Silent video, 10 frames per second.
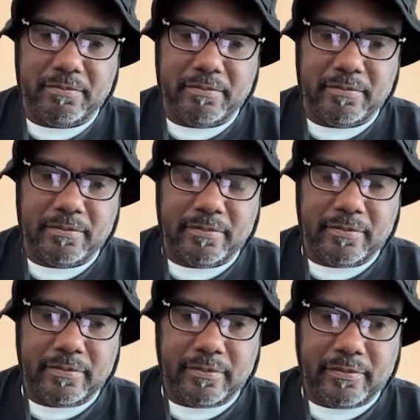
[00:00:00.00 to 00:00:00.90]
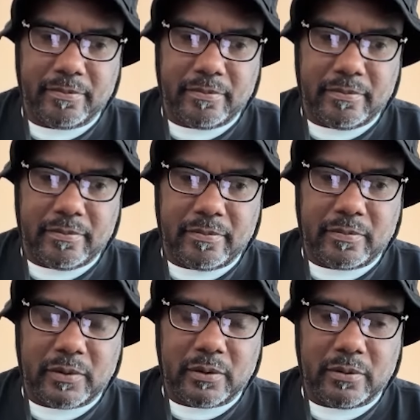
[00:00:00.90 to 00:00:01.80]

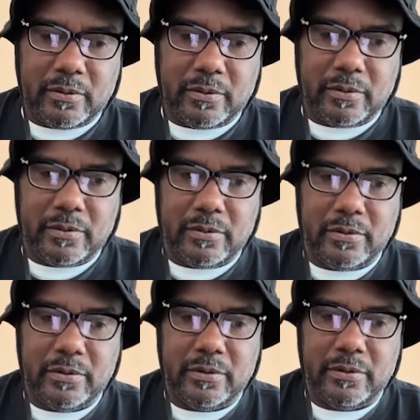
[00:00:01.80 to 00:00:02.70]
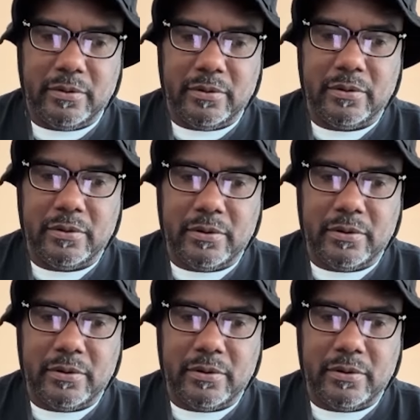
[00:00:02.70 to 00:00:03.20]
(silence)